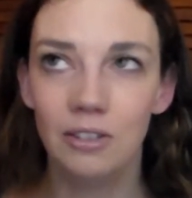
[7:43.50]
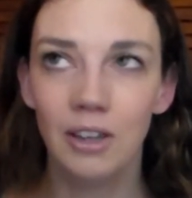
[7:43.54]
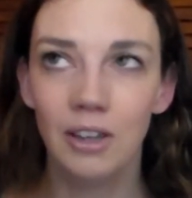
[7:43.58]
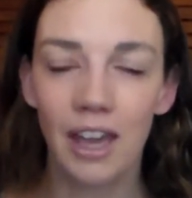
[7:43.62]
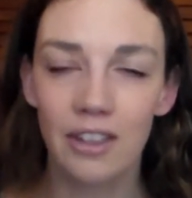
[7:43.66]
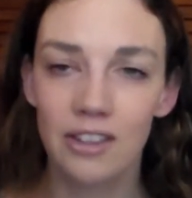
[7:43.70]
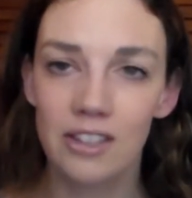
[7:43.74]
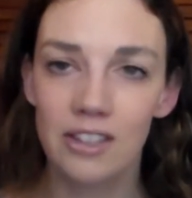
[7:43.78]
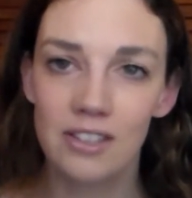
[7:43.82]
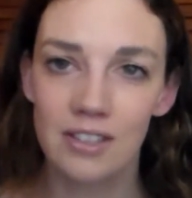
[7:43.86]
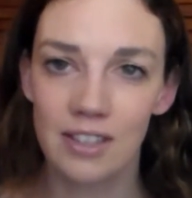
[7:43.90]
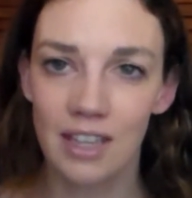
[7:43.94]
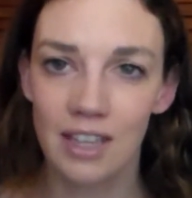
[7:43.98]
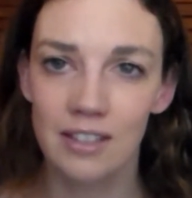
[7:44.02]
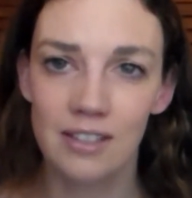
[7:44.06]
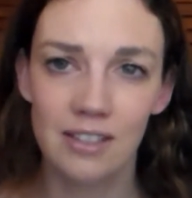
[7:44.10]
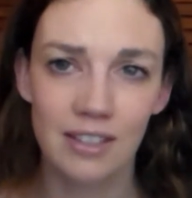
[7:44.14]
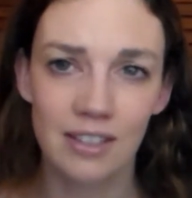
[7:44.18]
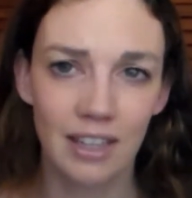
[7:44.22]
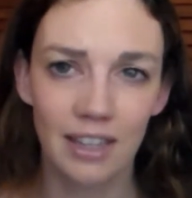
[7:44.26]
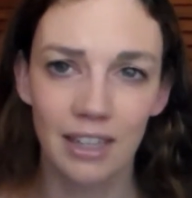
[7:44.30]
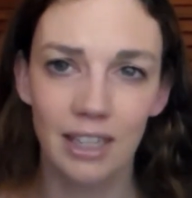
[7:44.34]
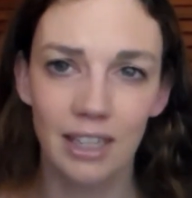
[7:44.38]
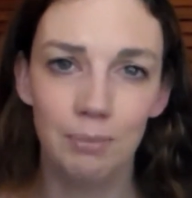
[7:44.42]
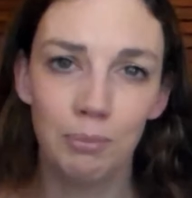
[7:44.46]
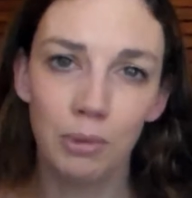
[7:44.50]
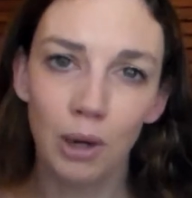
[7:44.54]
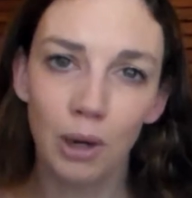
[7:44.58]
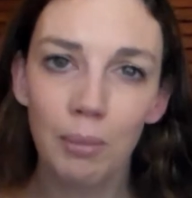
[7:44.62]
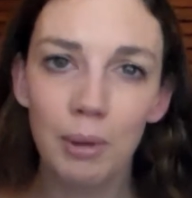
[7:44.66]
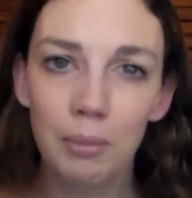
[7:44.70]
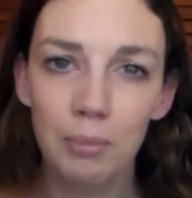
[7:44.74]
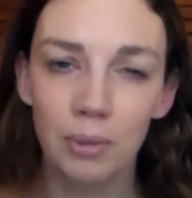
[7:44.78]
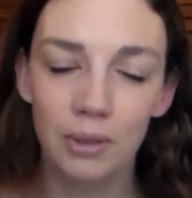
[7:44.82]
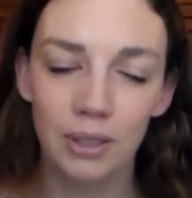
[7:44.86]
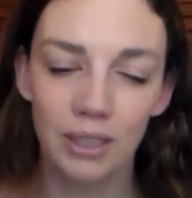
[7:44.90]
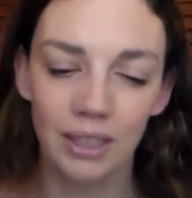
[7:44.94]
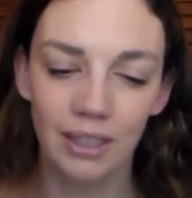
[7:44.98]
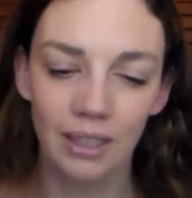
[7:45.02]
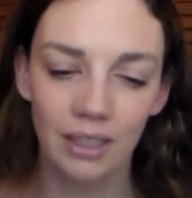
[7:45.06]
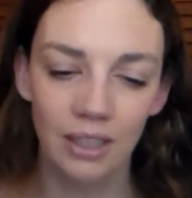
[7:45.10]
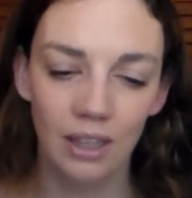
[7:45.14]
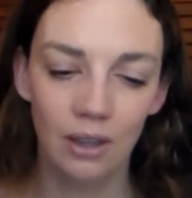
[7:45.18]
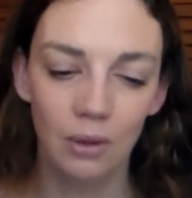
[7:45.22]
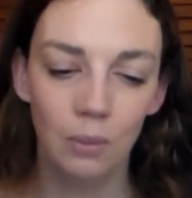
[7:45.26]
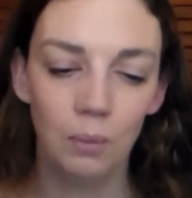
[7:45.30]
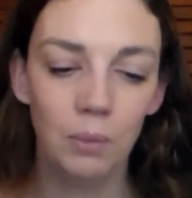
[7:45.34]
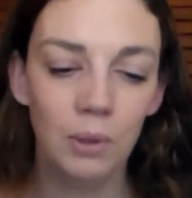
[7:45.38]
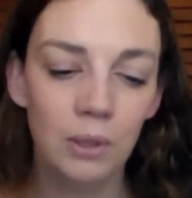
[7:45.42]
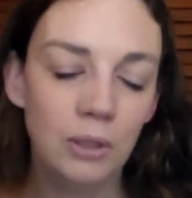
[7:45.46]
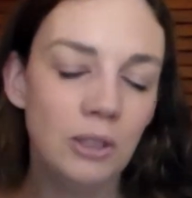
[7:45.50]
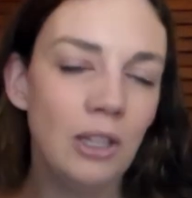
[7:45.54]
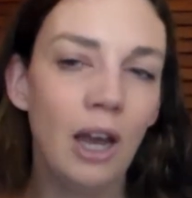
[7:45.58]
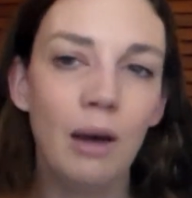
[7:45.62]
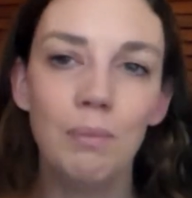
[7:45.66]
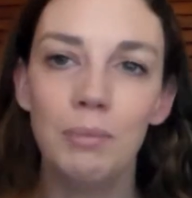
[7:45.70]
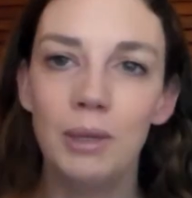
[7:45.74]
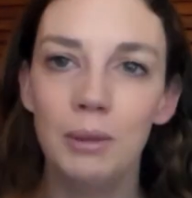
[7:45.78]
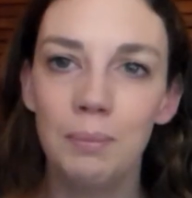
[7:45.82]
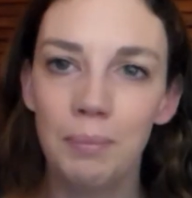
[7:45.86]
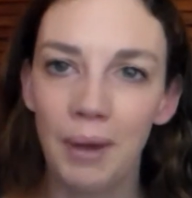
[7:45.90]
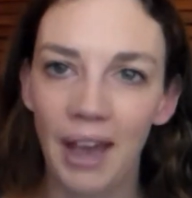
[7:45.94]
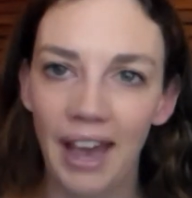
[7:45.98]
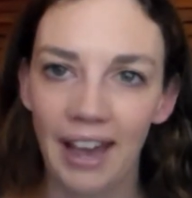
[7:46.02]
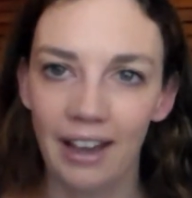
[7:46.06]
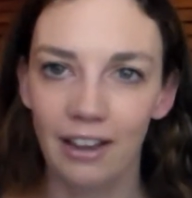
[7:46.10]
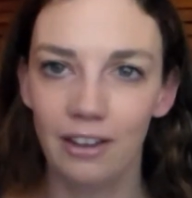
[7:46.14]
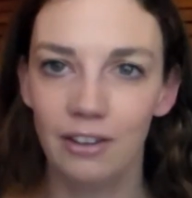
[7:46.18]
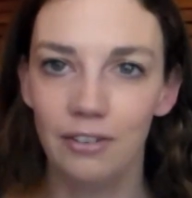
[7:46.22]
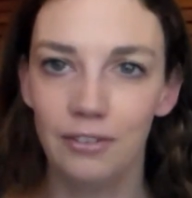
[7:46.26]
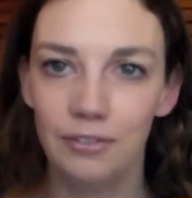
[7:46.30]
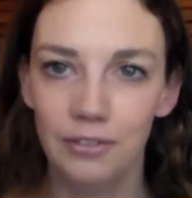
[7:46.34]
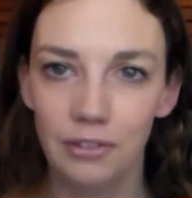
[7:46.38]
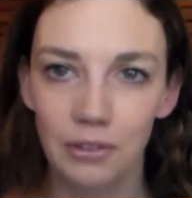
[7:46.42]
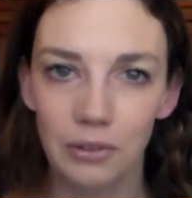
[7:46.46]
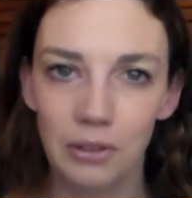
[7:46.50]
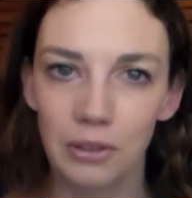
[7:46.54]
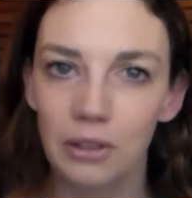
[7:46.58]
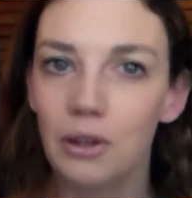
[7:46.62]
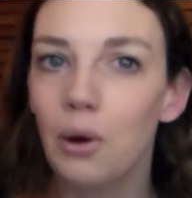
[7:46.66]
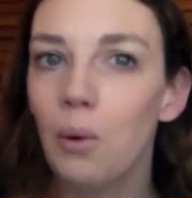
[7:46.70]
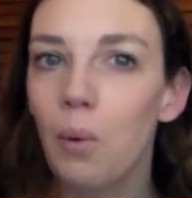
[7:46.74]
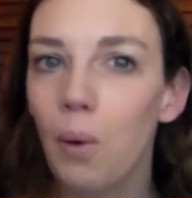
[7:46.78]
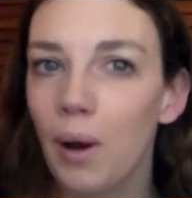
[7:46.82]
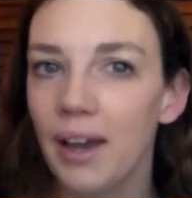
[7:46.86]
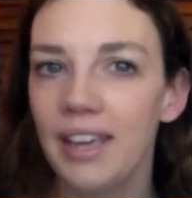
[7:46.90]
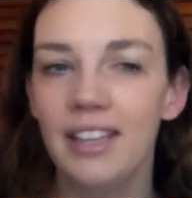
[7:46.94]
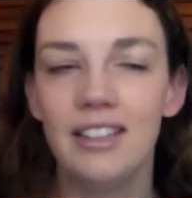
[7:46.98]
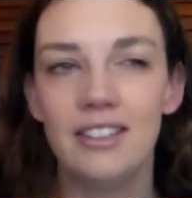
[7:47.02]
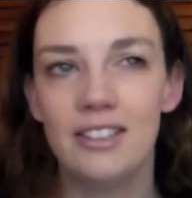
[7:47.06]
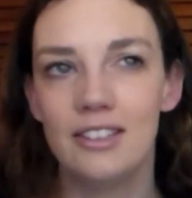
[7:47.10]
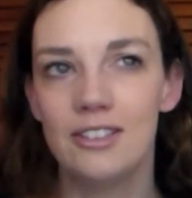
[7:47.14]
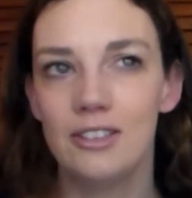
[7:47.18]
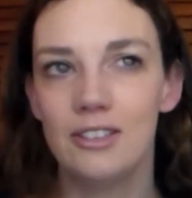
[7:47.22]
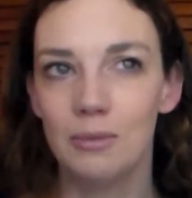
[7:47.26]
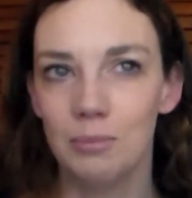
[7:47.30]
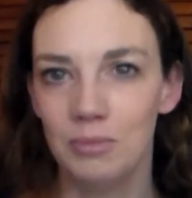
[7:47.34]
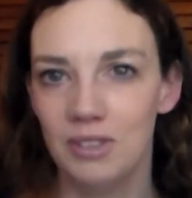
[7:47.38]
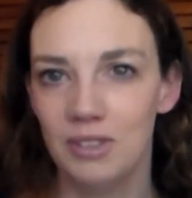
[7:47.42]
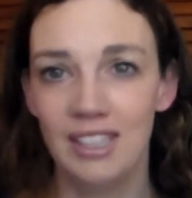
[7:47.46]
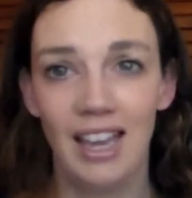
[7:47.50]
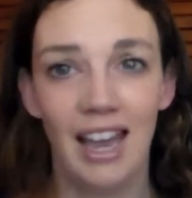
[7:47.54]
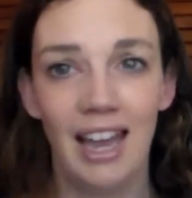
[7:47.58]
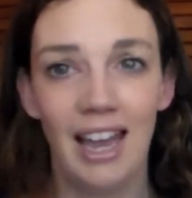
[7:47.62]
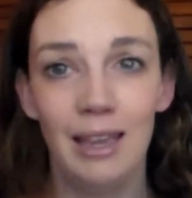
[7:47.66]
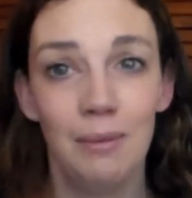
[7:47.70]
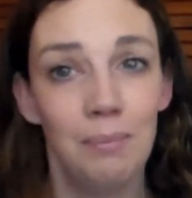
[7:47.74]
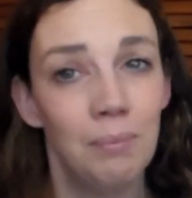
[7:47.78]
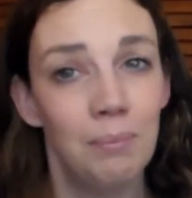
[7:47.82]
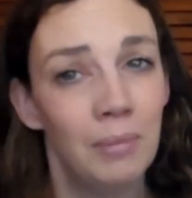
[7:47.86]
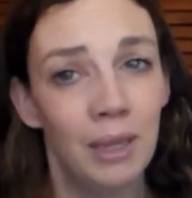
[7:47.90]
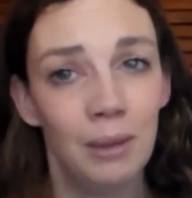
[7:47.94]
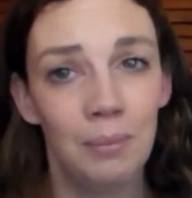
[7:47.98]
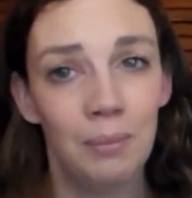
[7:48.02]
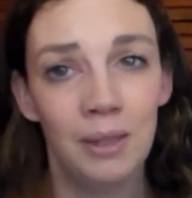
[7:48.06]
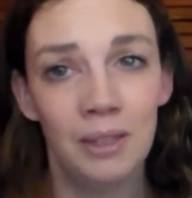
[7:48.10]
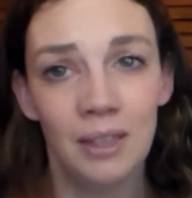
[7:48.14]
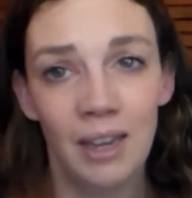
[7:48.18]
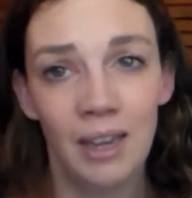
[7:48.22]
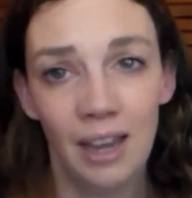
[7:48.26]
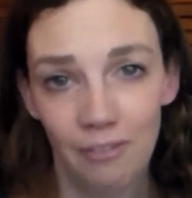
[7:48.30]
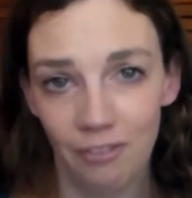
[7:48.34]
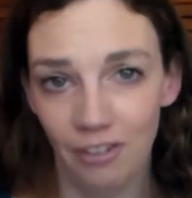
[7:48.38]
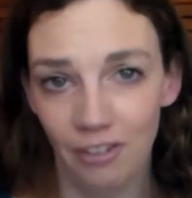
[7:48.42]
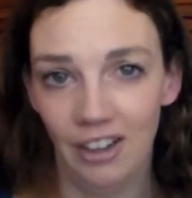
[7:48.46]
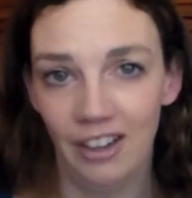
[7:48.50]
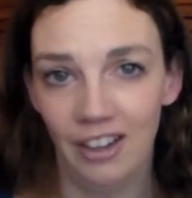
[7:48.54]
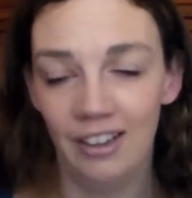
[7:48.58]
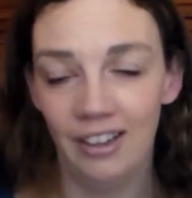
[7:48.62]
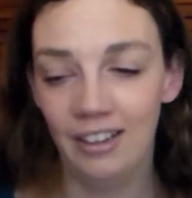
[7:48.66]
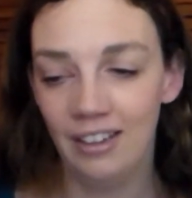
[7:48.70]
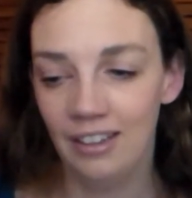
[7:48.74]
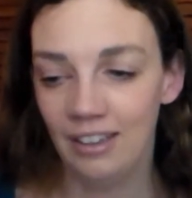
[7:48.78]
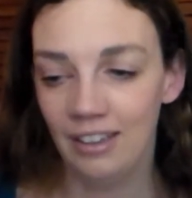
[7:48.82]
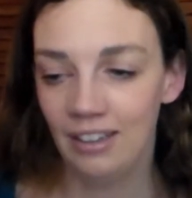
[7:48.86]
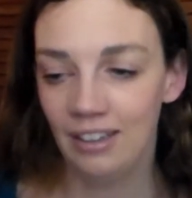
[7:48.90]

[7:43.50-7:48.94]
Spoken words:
get the sense that he probably will not be back for quite some time, maybe never.